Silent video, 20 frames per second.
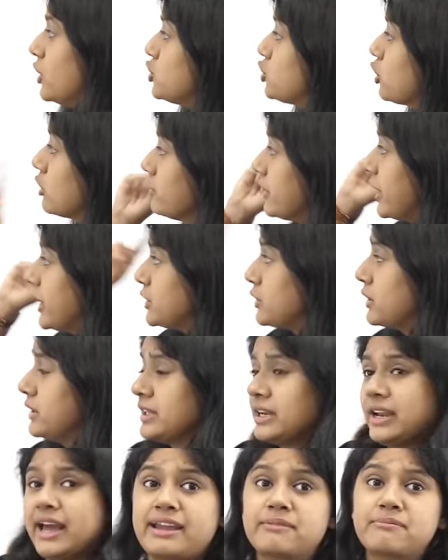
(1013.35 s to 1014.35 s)
Don't forget to hit
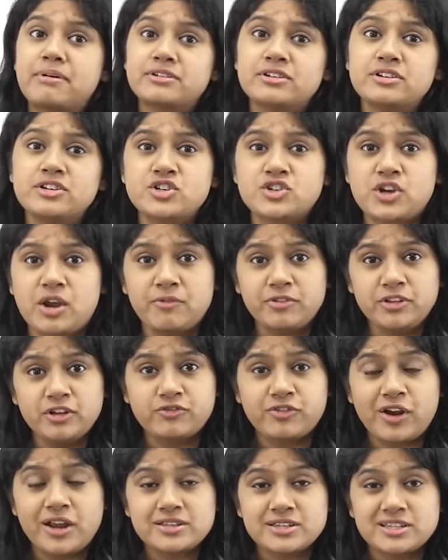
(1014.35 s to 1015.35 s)
the like button, share with your
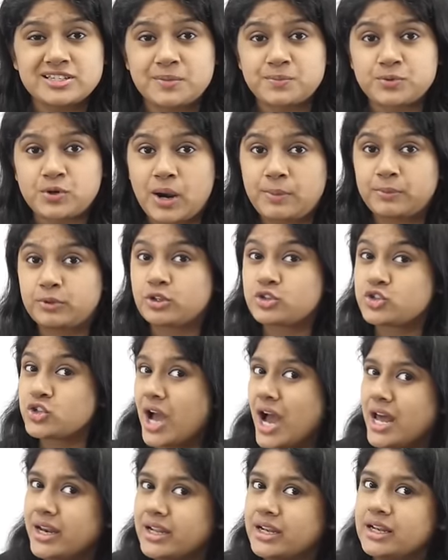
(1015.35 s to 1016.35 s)
friends and subscribe to the
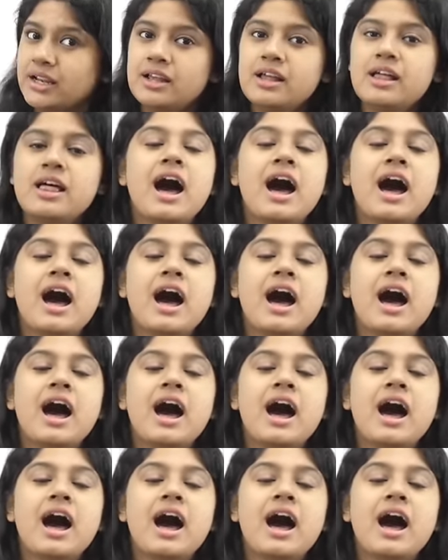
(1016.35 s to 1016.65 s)
channel.